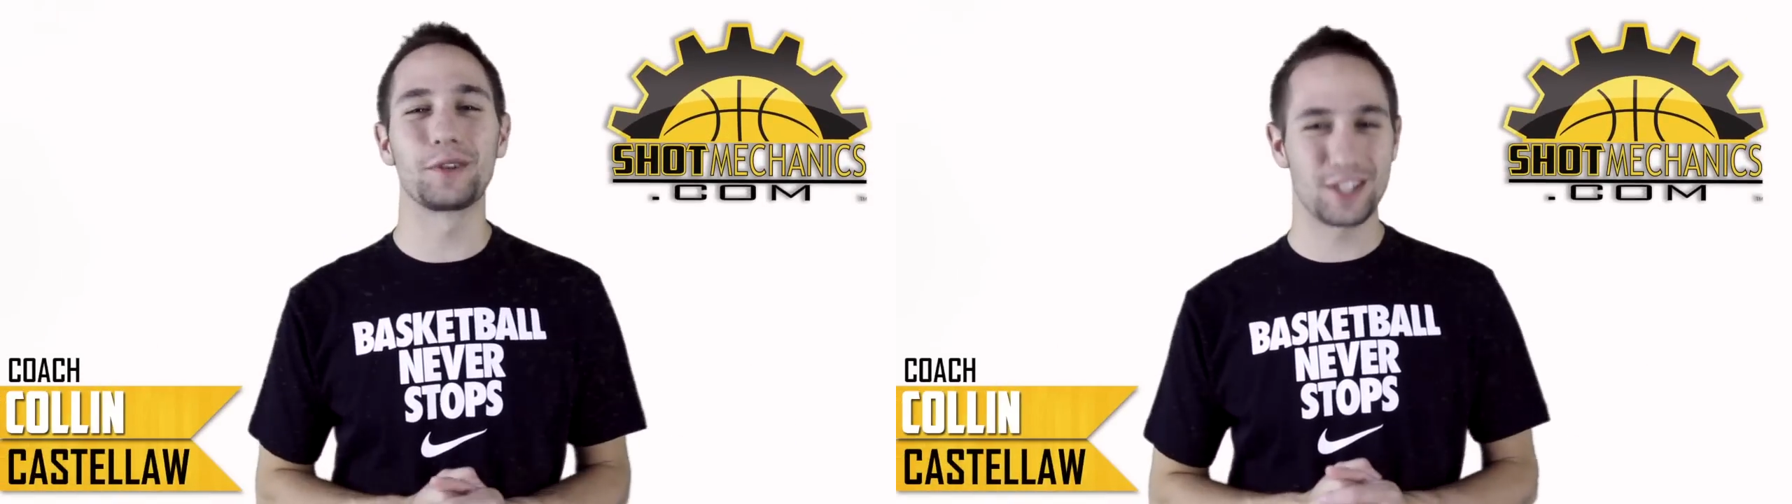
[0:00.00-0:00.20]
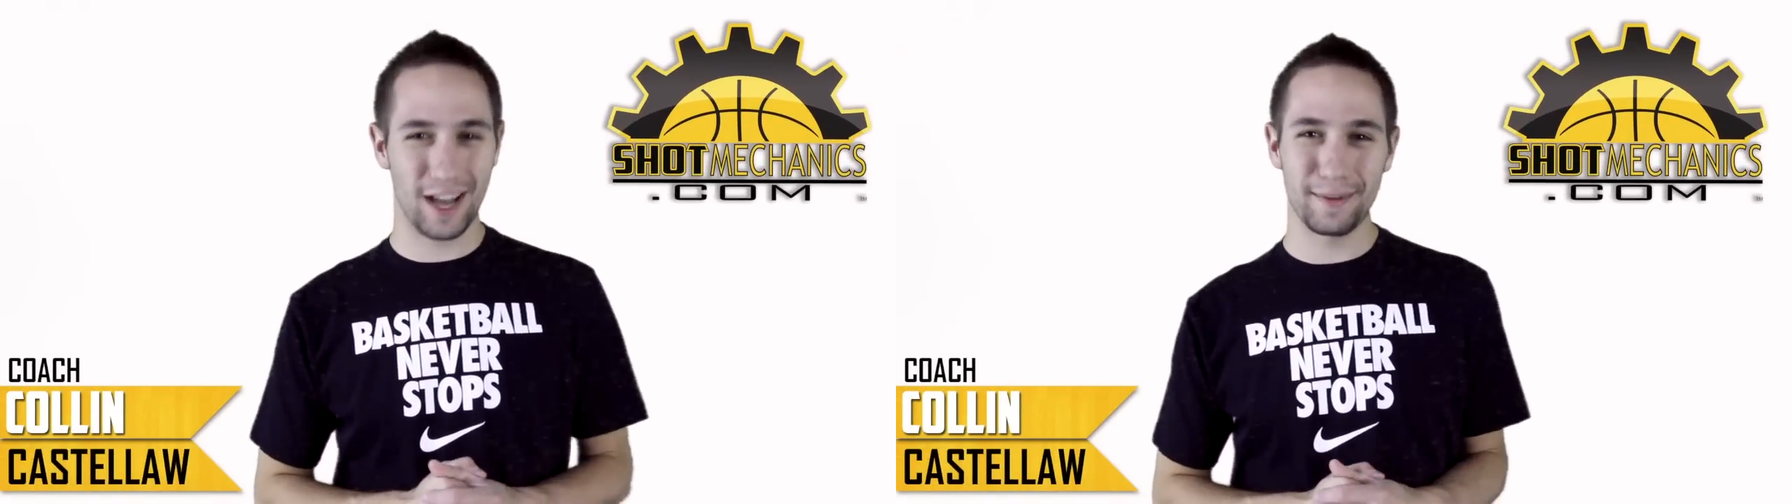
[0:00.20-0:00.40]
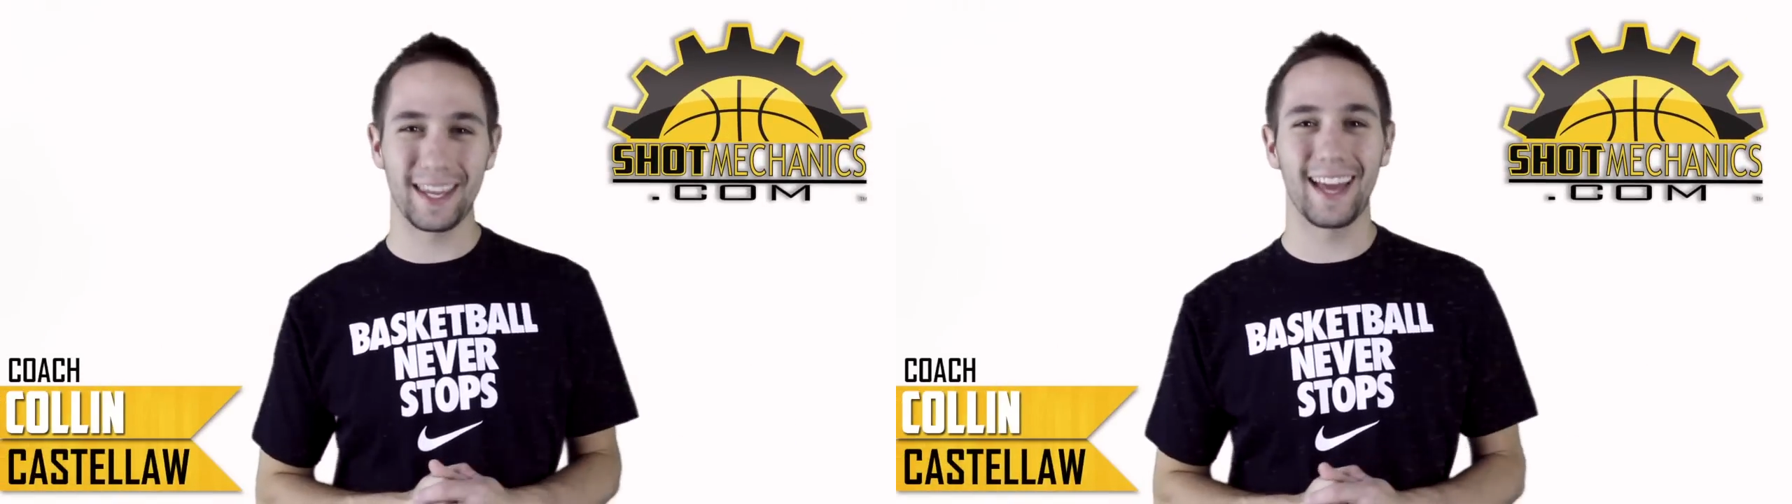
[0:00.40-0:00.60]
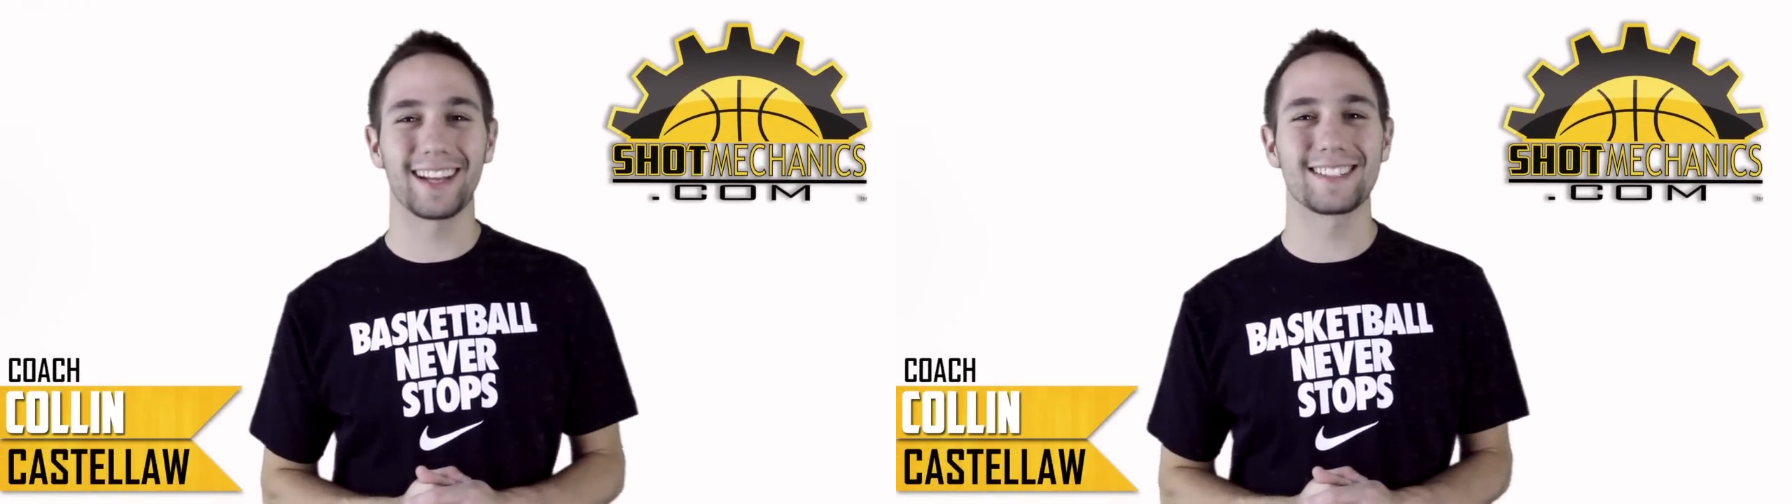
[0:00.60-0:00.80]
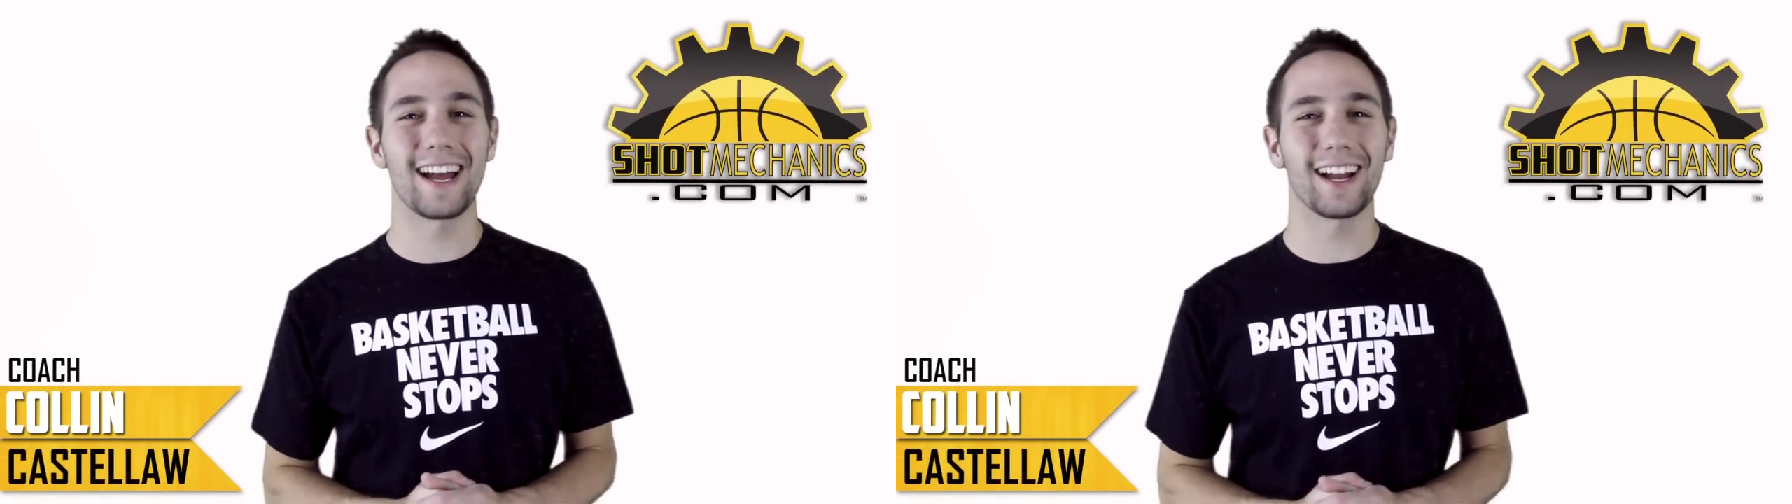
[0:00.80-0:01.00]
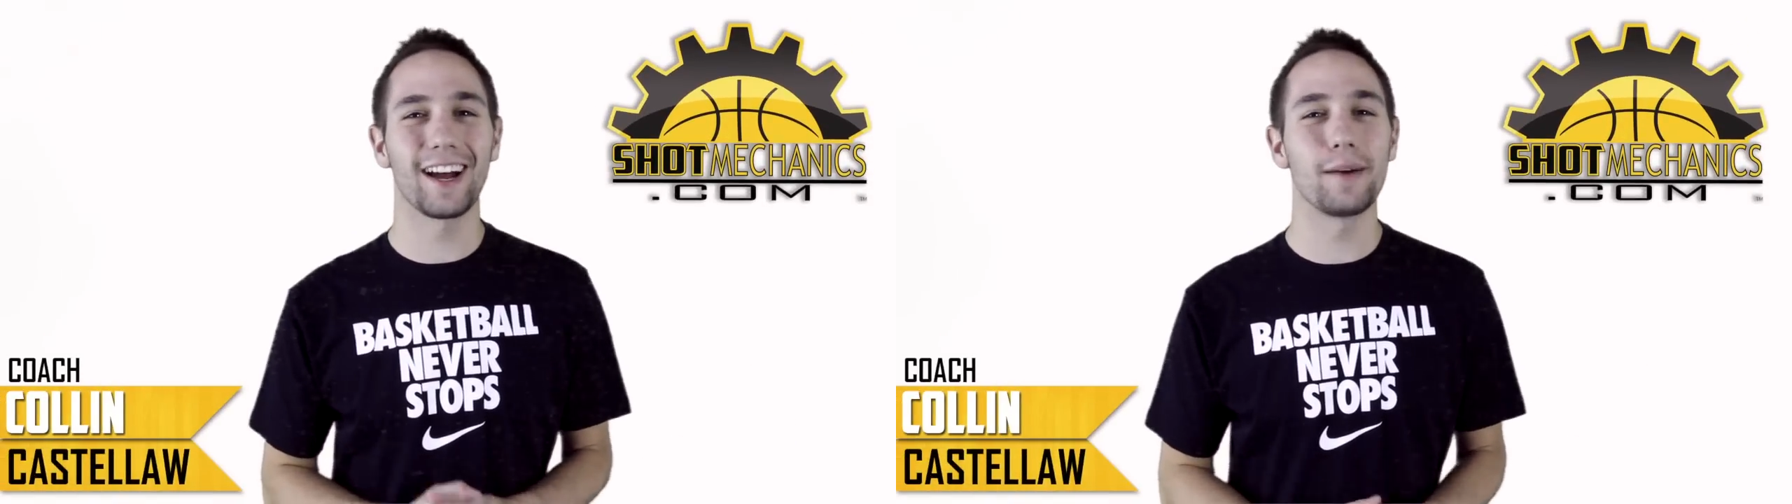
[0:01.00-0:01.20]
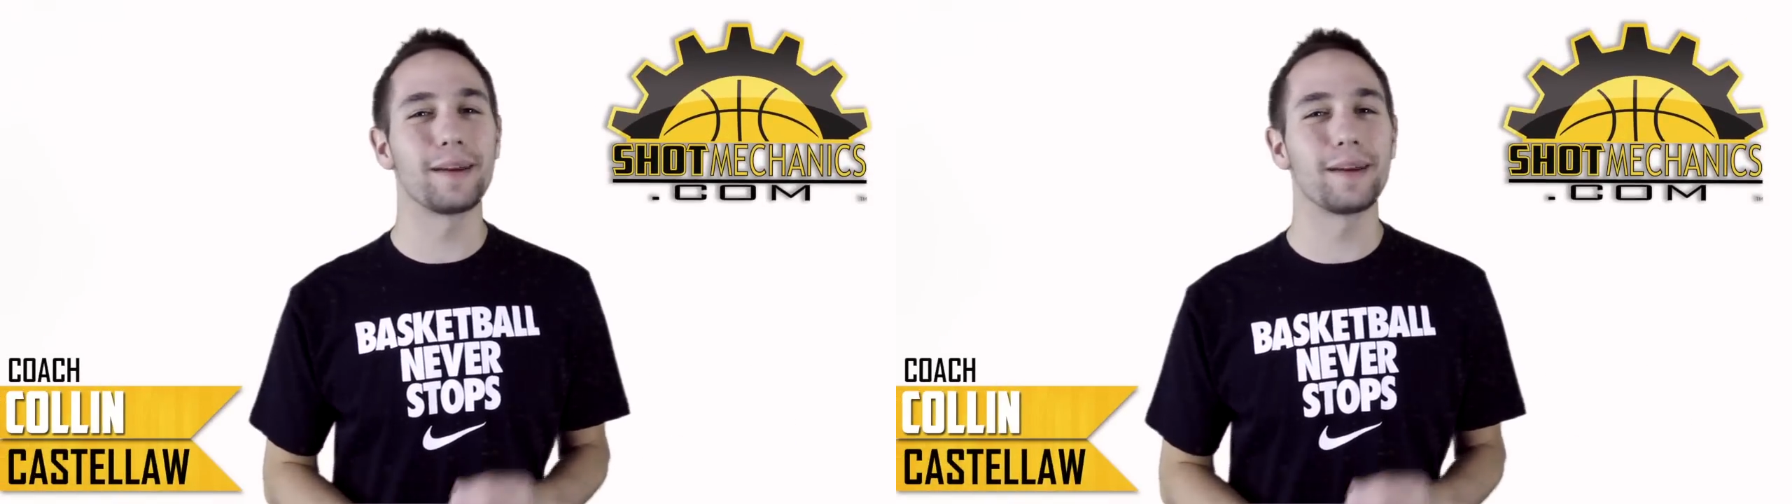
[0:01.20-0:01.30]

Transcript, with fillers: with Shot Mechanics dot com,